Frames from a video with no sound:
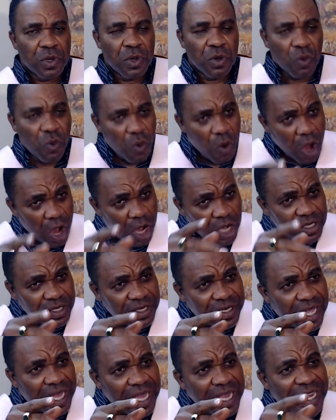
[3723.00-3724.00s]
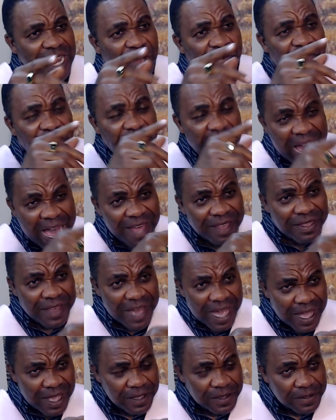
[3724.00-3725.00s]
was the
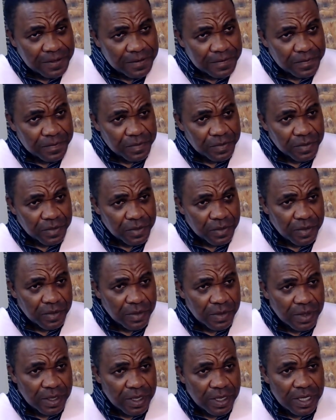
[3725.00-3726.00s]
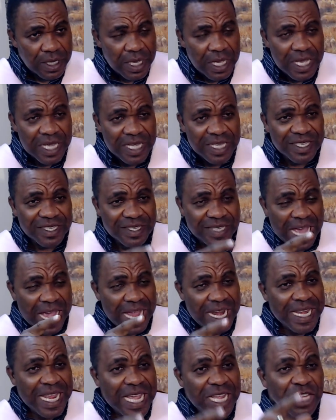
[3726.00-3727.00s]
Father
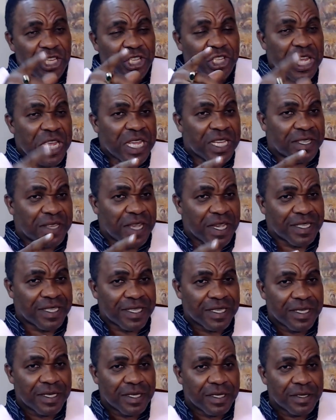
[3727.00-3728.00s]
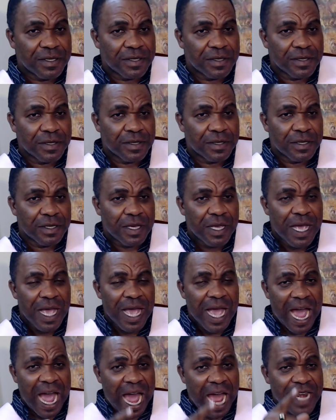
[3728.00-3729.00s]
sending Jesus
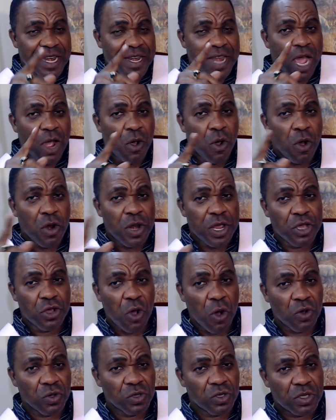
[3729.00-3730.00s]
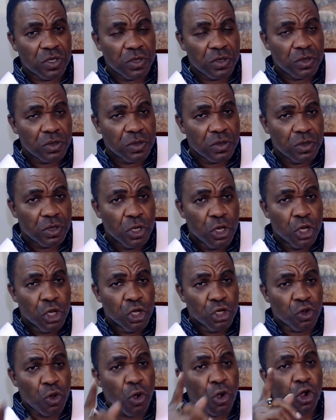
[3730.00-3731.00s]
and the Holy Ghost
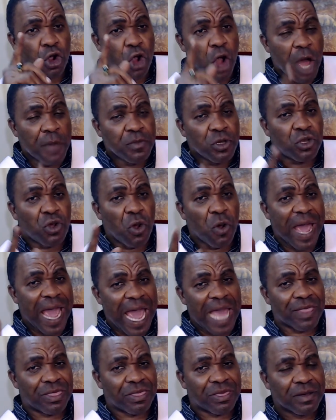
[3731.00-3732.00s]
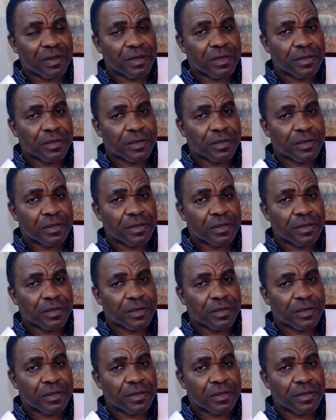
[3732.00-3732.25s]
to come to earth,